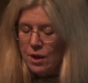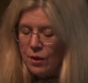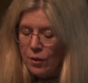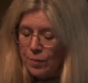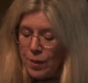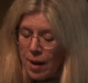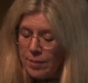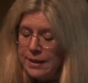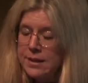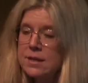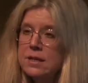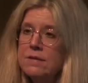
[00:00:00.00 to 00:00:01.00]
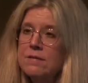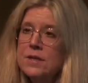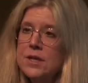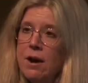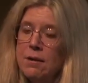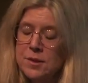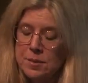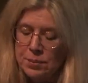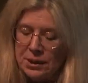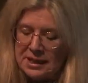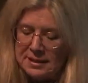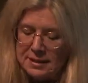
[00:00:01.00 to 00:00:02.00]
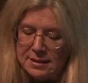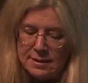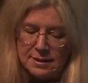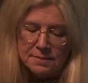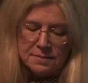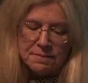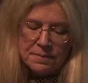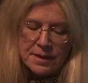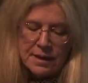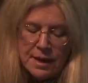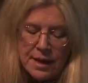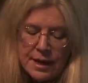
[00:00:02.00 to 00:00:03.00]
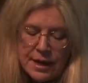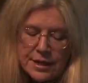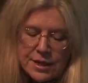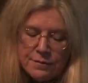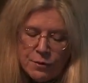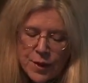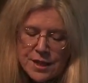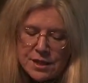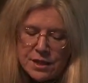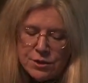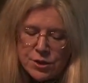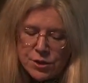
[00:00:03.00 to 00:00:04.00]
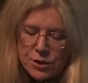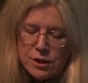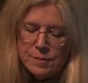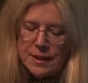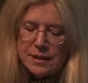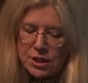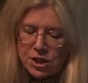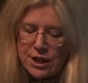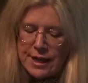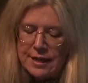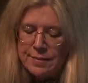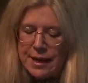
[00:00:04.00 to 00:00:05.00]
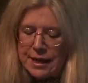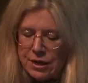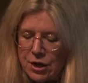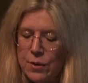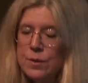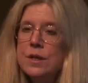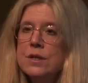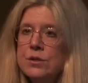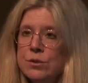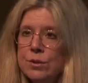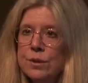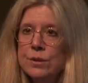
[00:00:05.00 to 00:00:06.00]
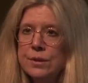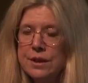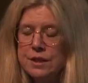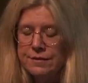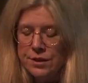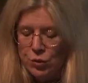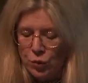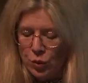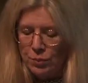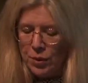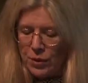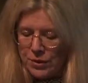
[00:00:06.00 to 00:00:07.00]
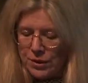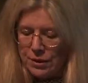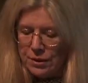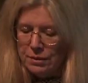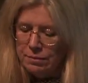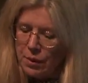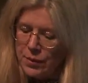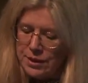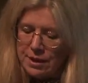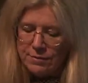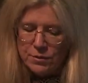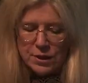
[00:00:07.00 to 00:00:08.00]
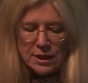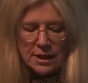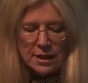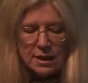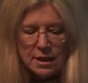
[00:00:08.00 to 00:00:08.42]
or publics in different times and places. It is a voice understood to be initiated by a known historical individual person, poet devotee,